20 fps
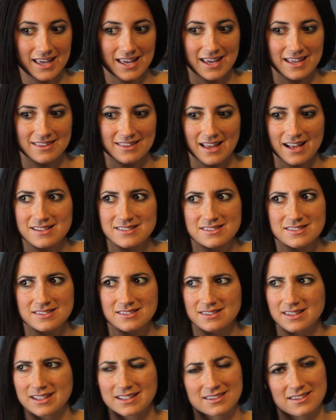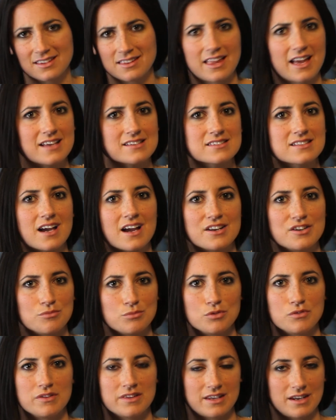and that's like the last kind of
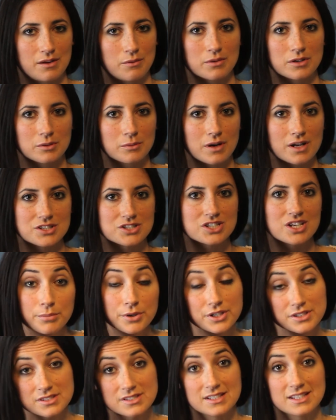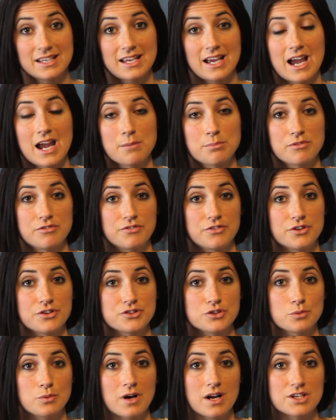movie that I want to watch. Personally, I prefer
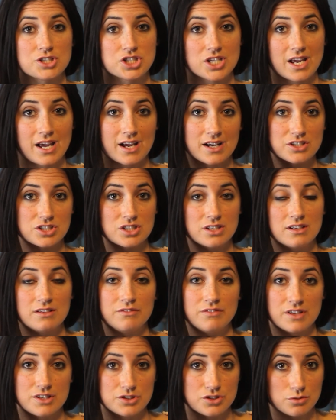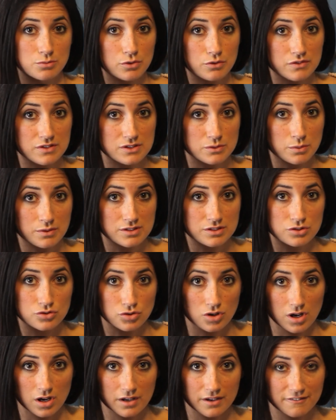to watch action-adventure movies with
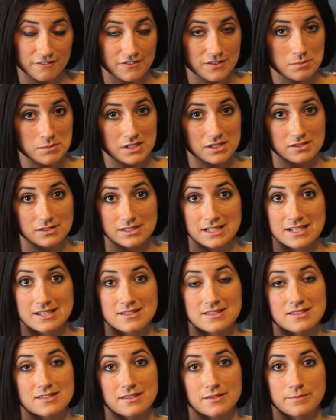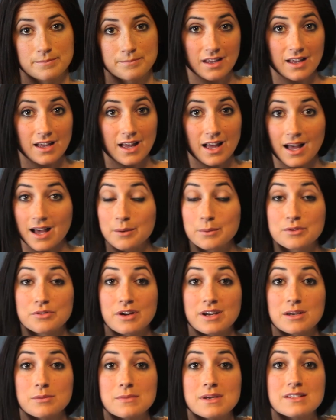strong female leads. I would
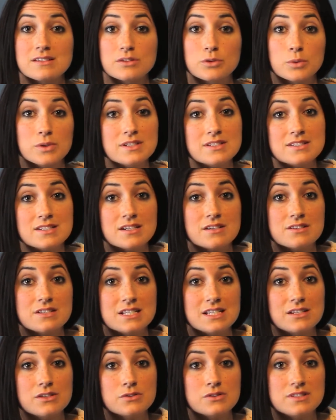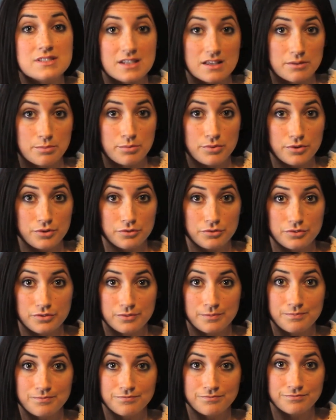recommend Quentin Tarantino's Death Proof.
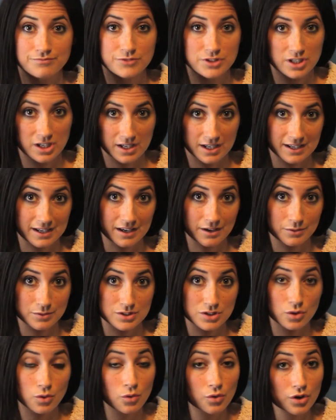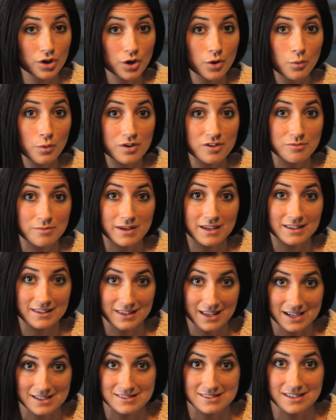Check it out. Or one of my
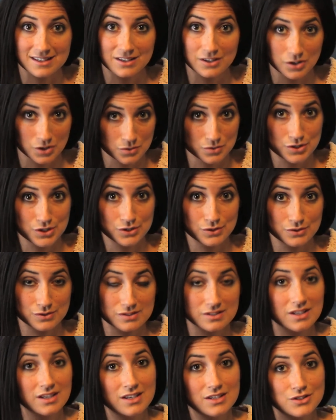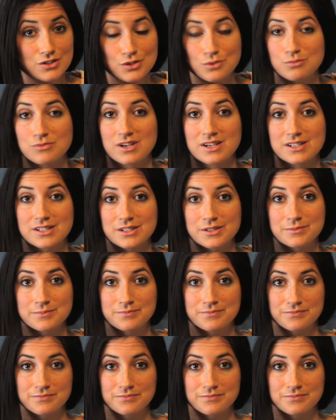classic go-tos, Tomb Raider.